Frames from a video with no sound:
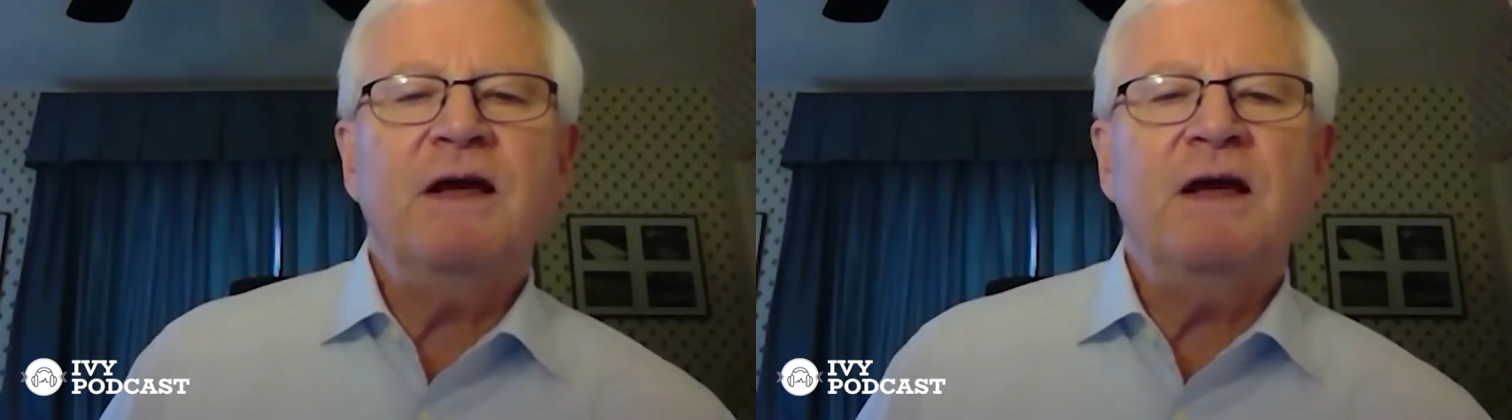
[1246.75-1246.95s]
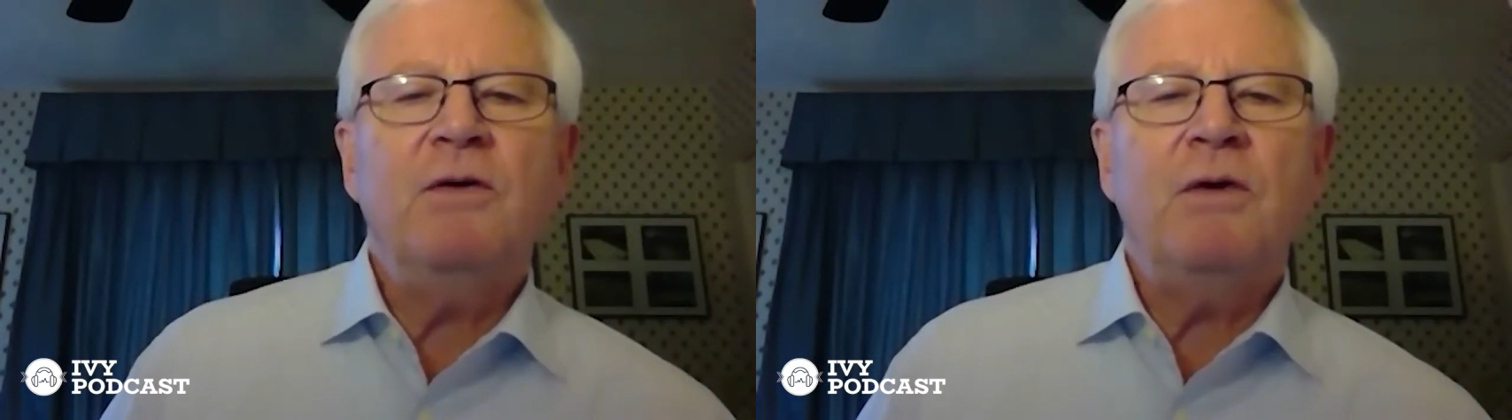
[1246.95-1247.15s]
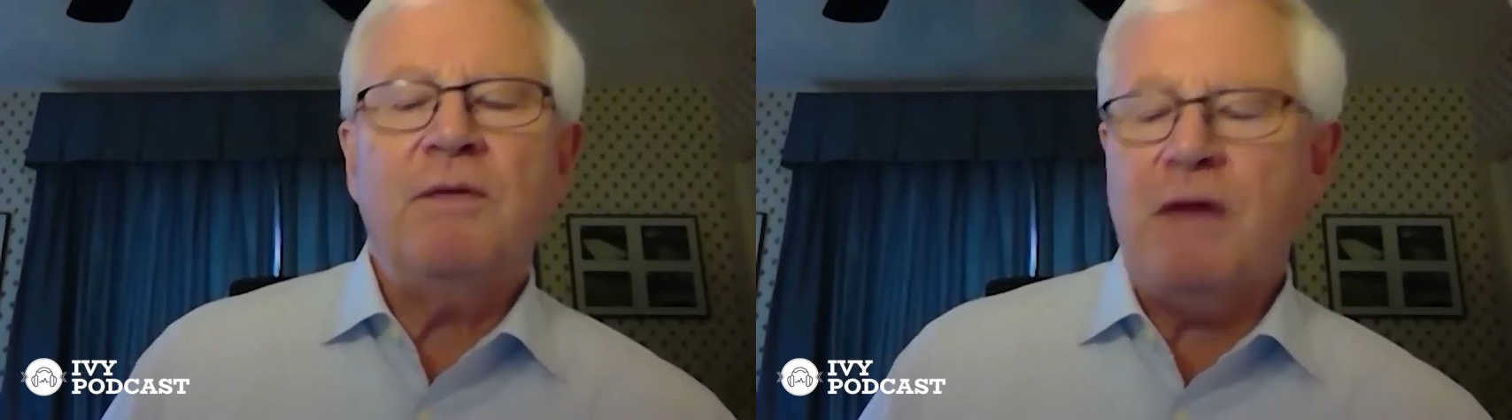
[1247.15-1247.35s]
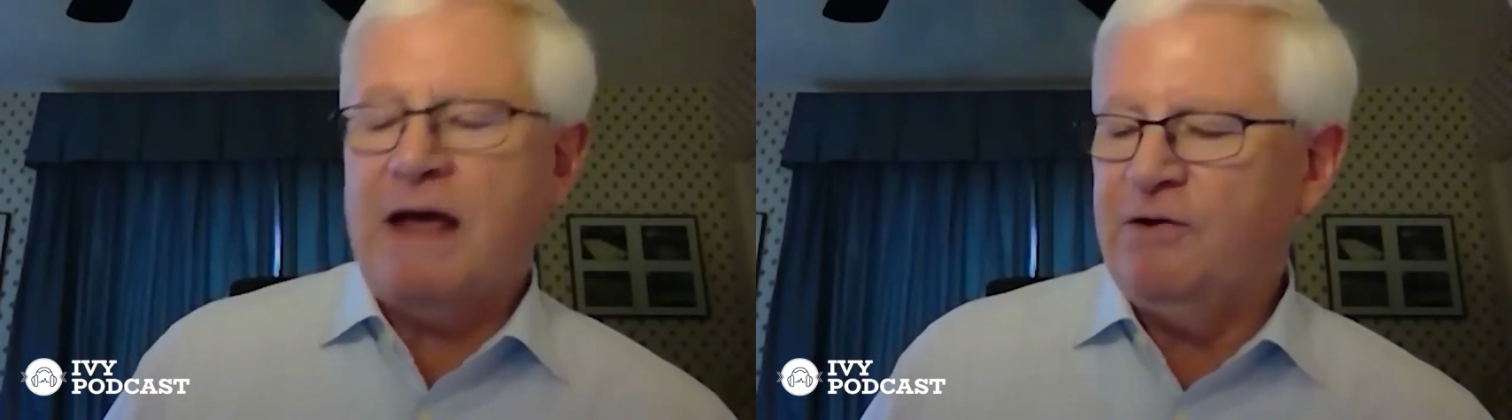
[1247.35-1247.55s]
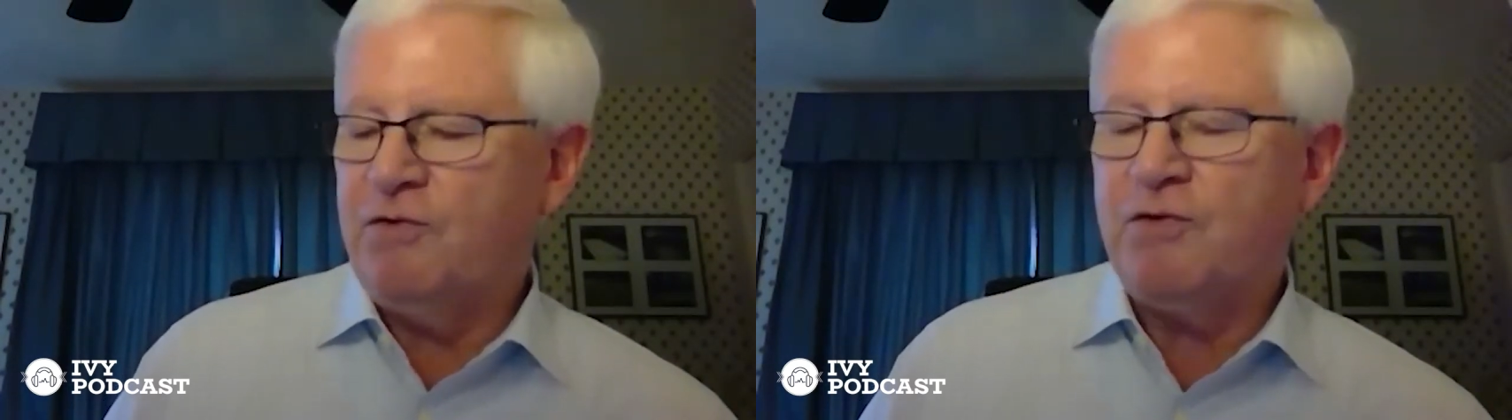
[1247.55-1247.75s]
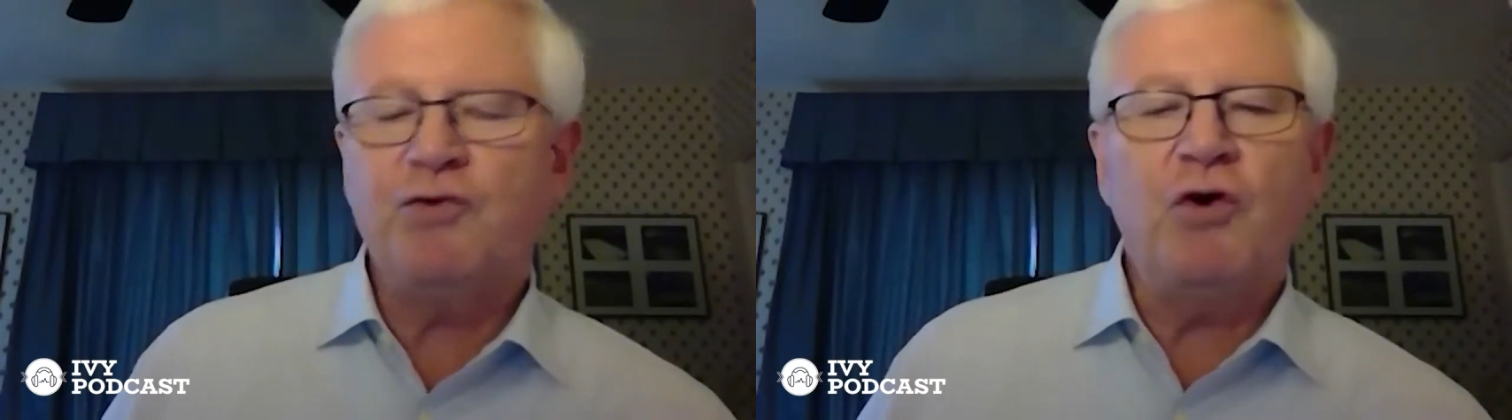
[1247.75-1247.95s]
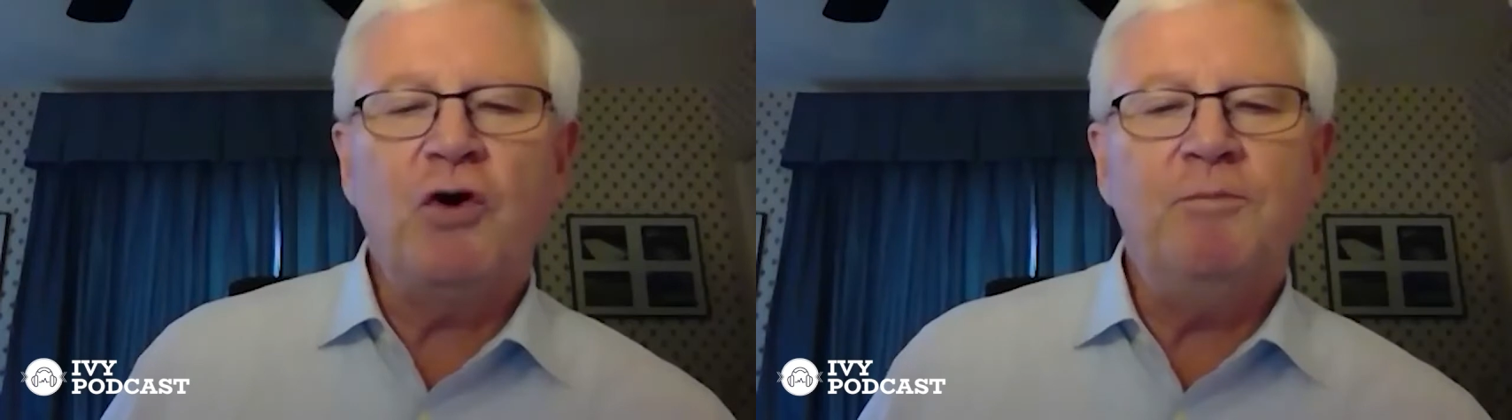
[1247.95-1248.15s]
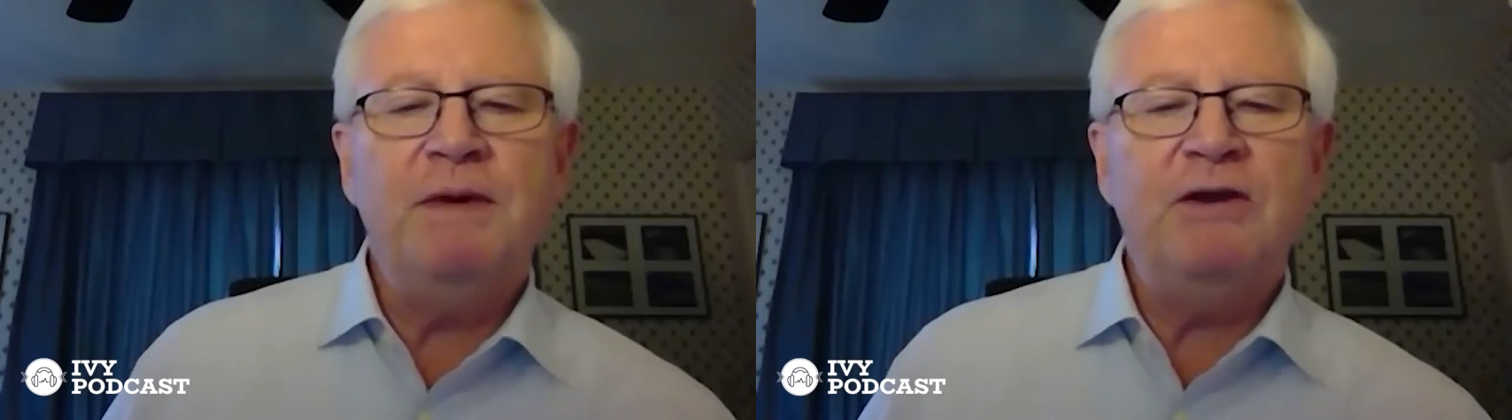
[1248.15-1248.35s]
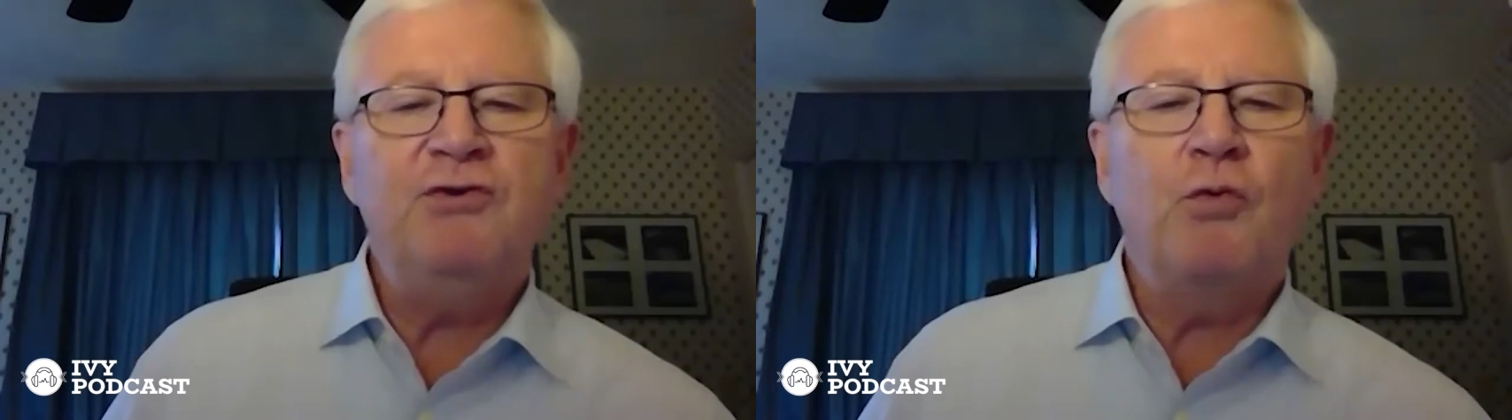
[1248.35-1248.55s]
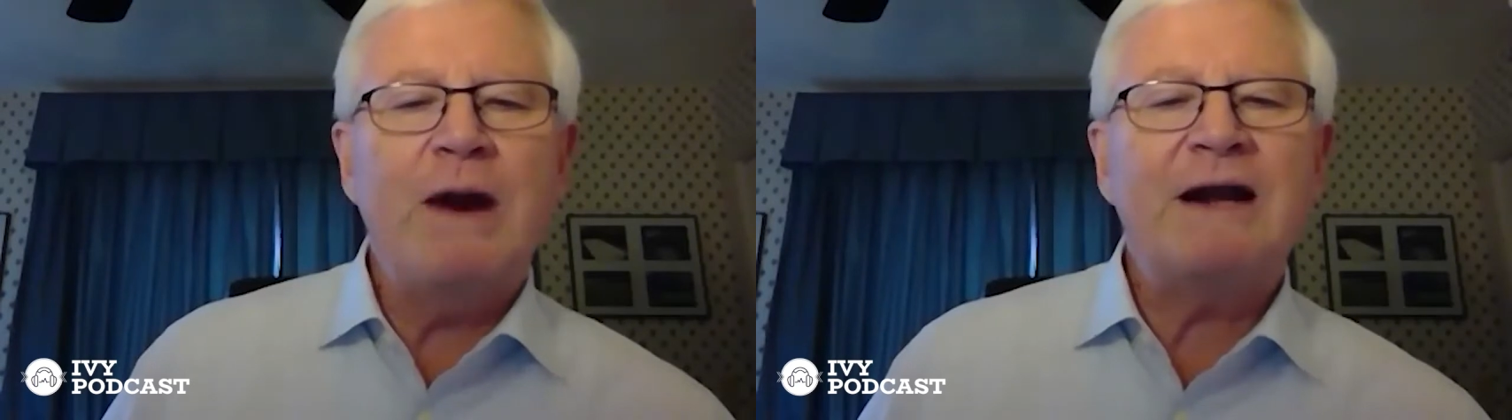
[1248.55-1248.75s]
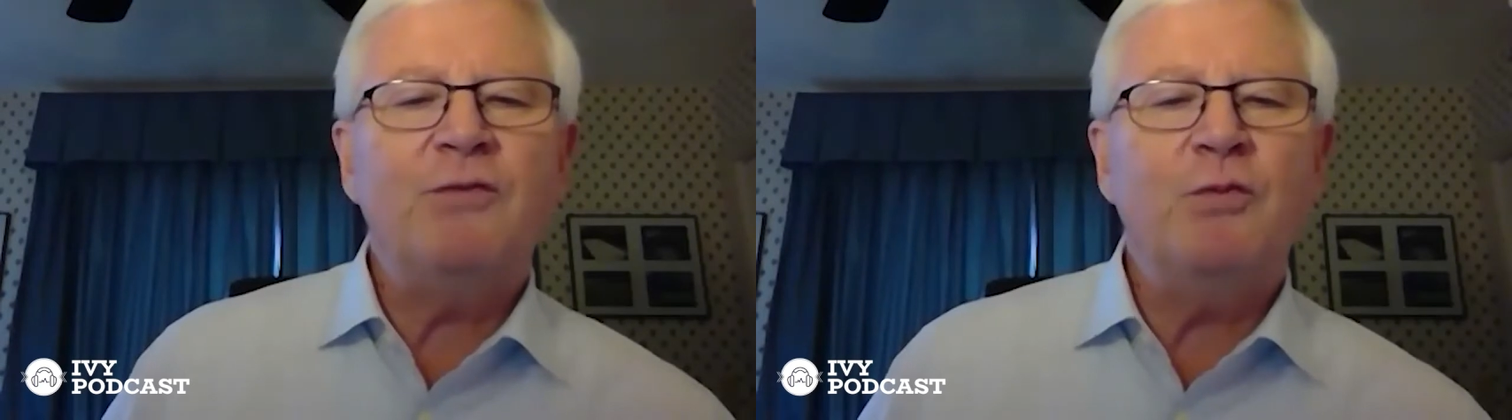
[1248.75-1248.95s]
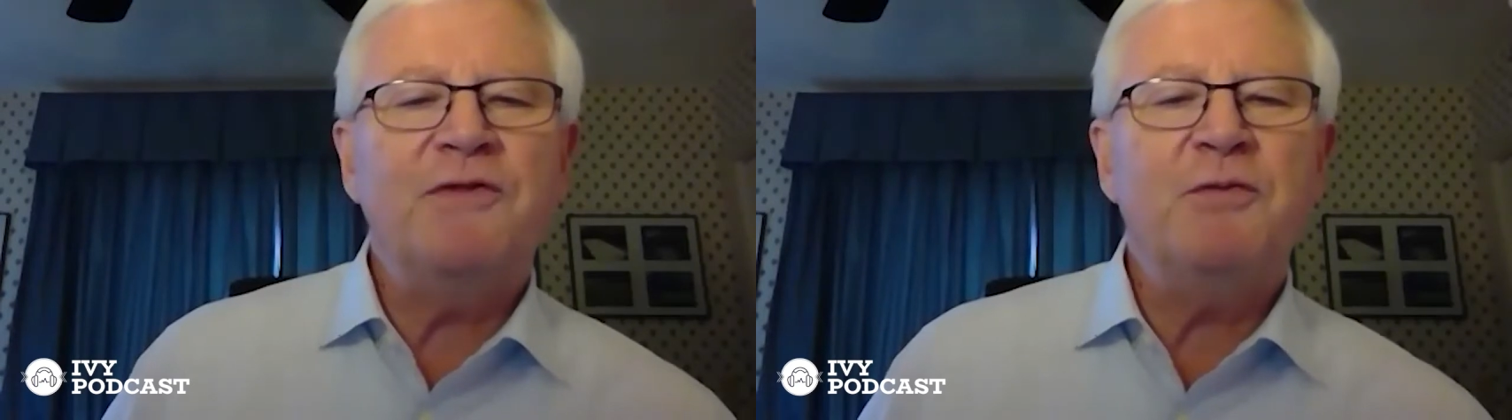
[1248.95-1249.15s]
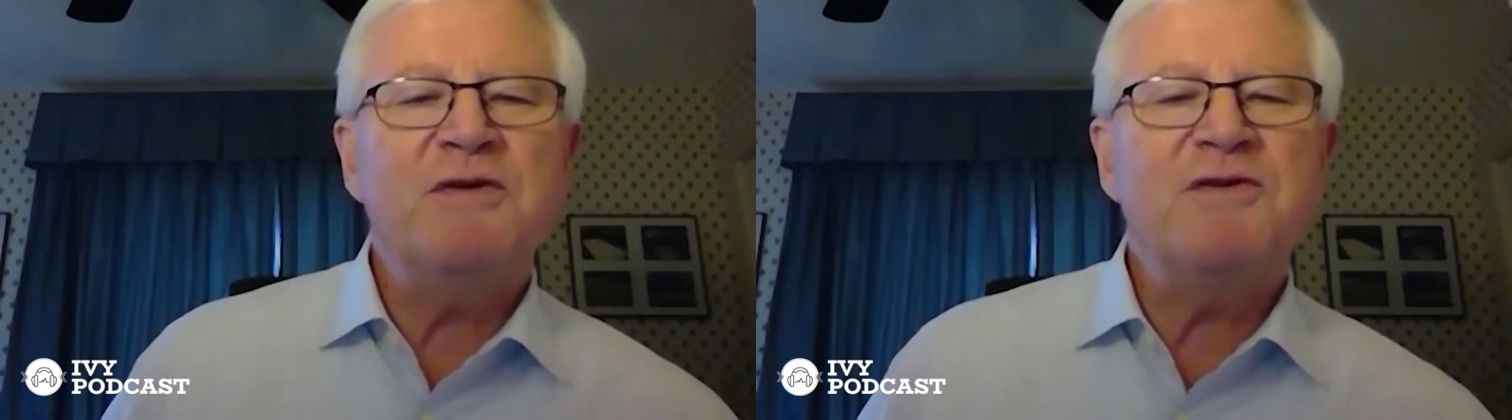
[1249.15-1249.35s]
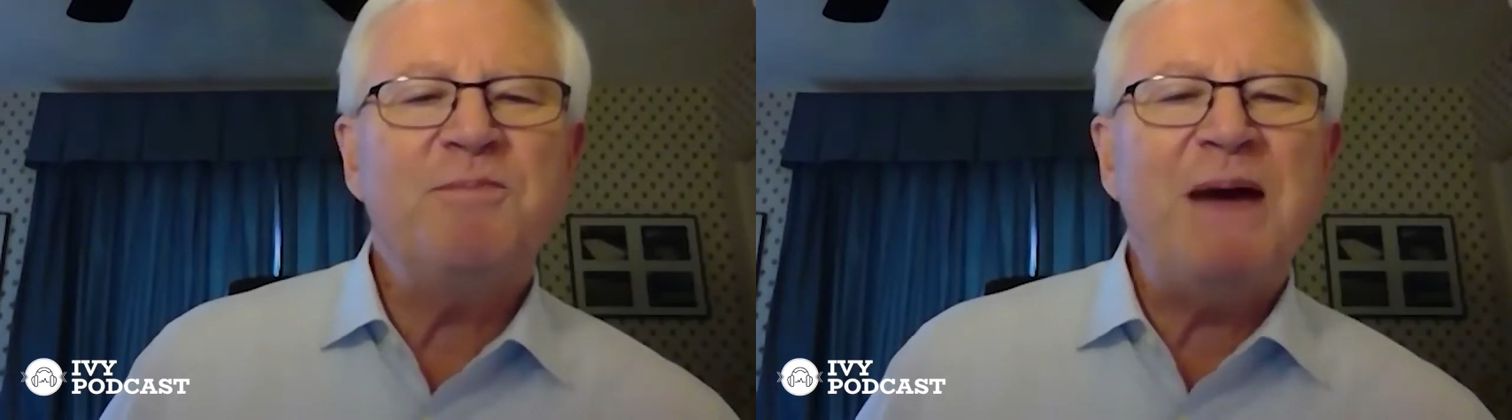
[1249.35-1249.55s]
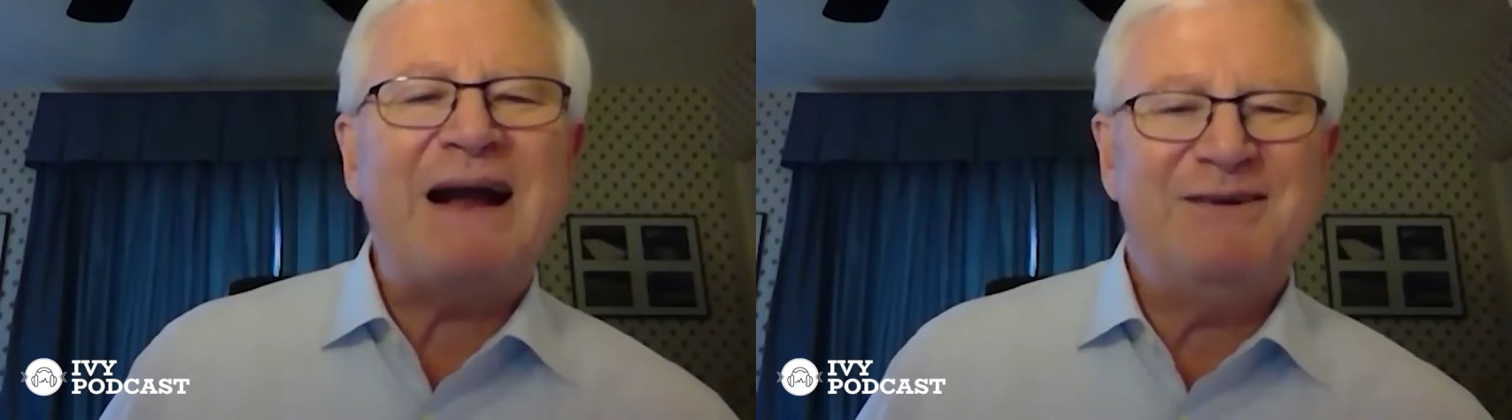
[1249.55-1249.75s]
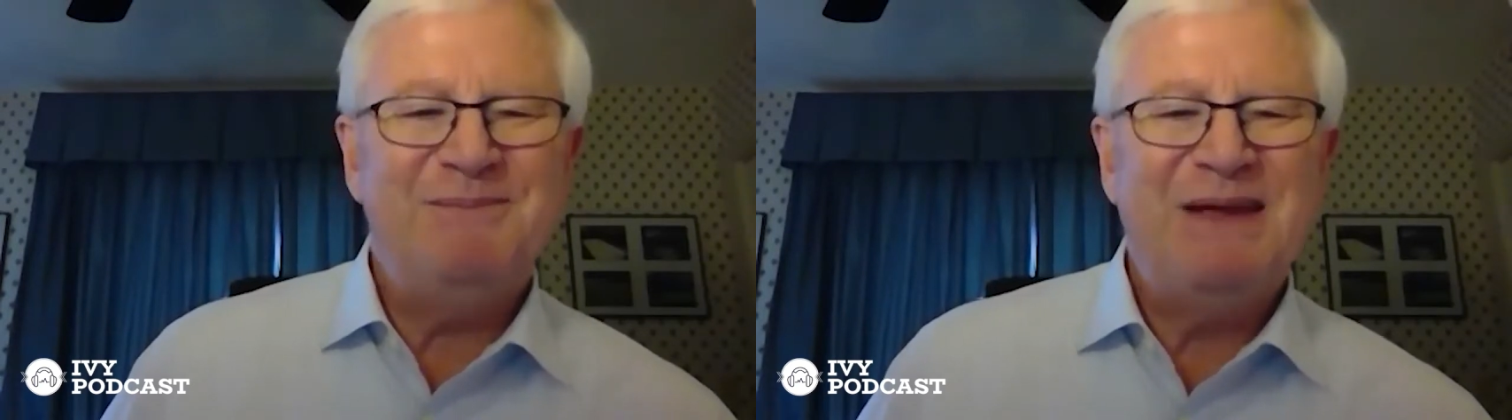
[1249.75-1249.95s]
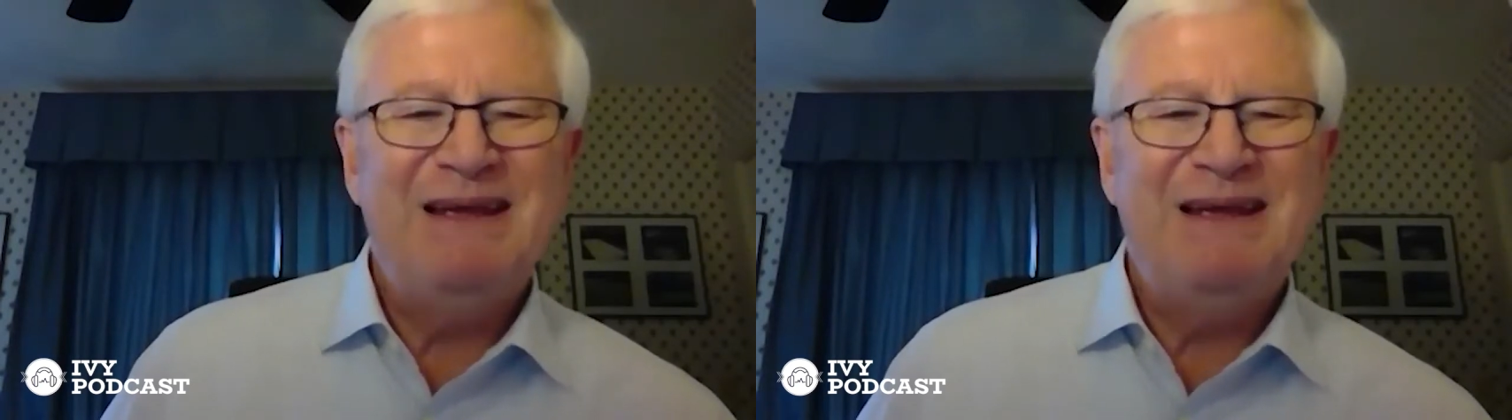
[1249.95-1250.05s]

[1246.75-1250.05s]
Uh, I use the term be direct with respect.